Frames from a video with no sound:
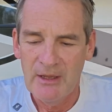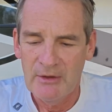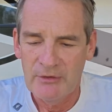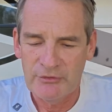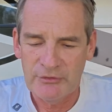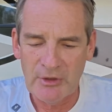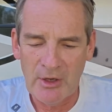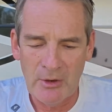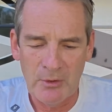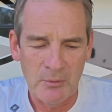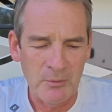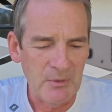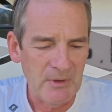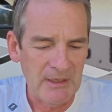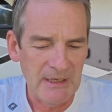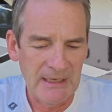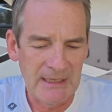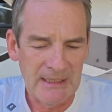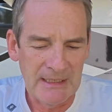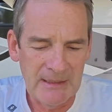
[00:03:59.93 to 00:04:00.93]
So
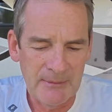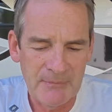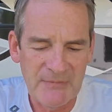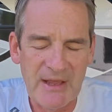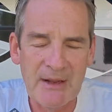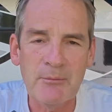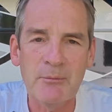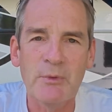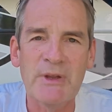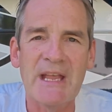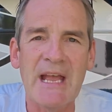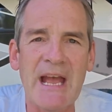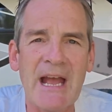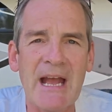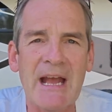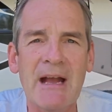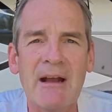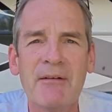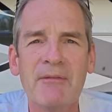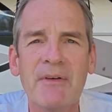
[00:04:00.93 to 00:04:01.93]
um, then we
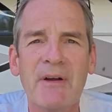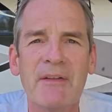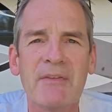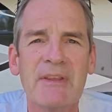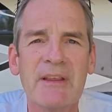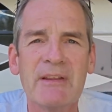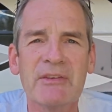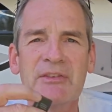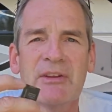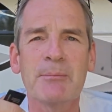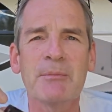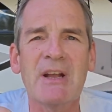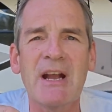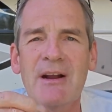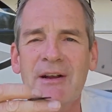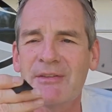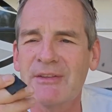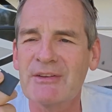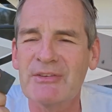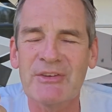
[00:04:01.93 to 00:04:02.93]
have the SIM
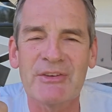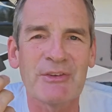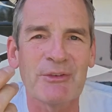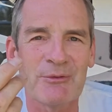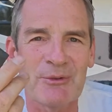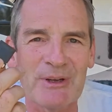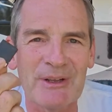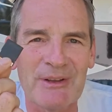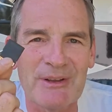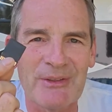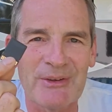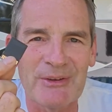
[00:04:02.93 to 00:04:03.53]
card. This isn't really